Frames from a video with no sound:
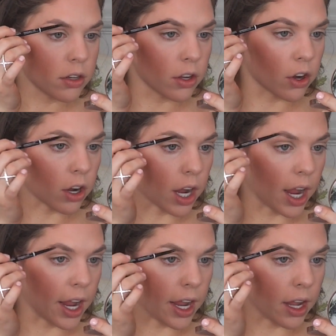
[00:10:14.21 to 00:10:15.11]
to
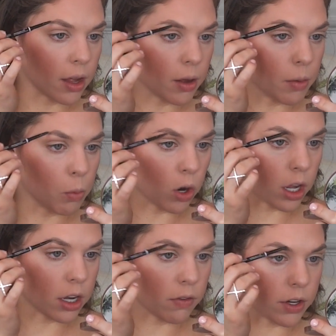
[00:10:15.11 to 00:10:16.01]
create more
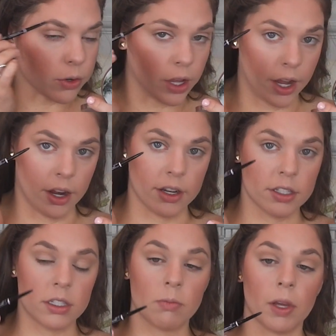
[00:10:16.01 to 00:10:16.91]
individual hairs.